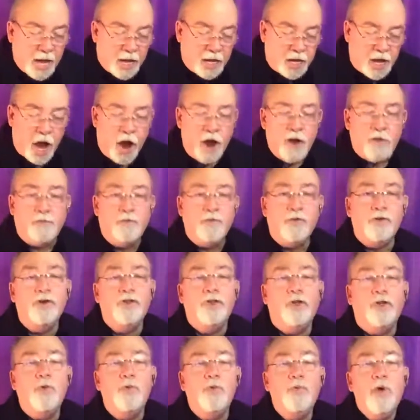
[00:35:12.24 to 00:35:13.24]

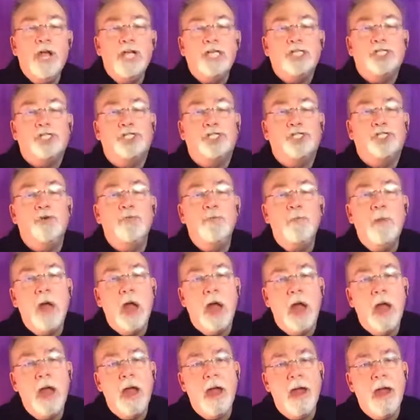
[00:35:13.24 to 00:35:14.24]
Careful the wish you
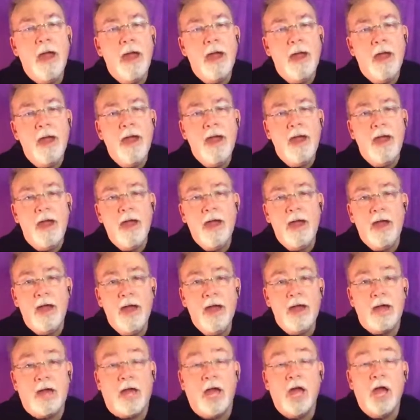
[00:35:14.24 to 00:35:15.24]

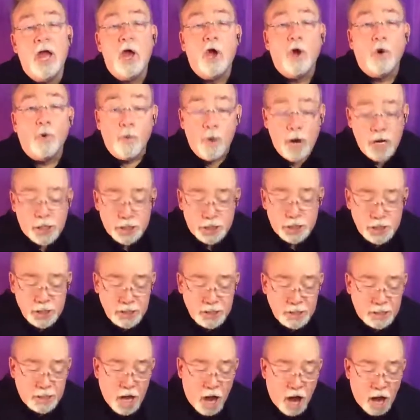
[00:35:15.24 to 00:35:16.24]
make.
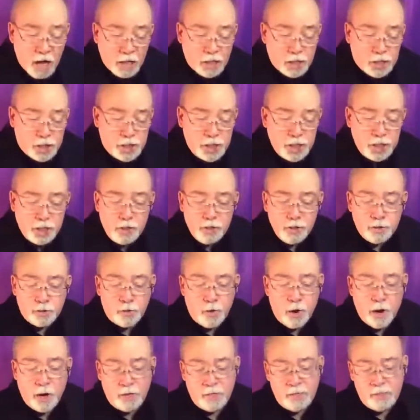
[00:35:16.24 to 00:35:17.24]
Wishes are
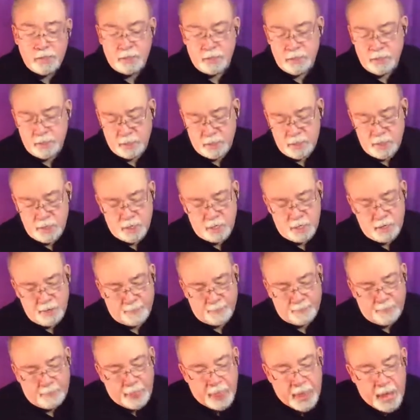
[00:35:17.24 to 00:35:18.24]
children.
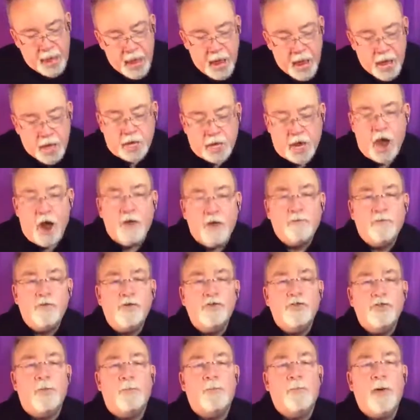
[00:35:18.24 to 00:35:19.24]

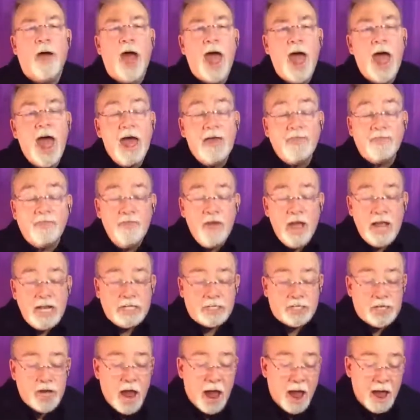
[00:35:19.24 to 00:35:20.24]
Careful the path they
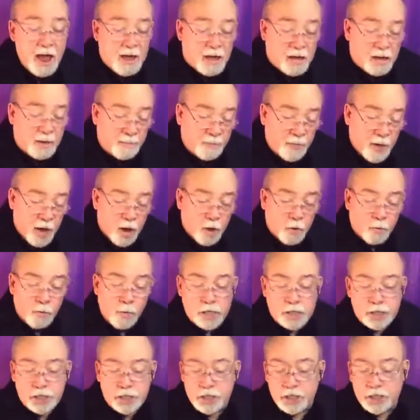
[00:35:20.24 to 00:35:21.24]
take.
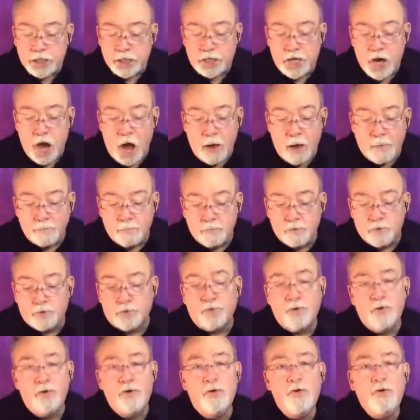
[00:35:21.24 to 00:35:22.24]
Wishes come
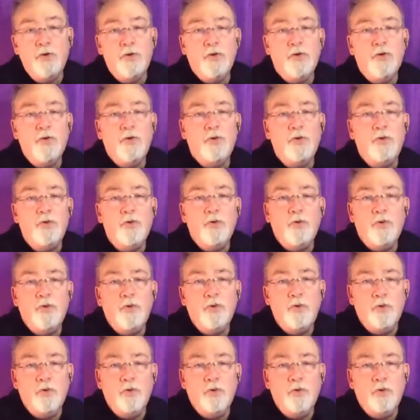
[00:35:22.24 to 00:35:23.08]
true,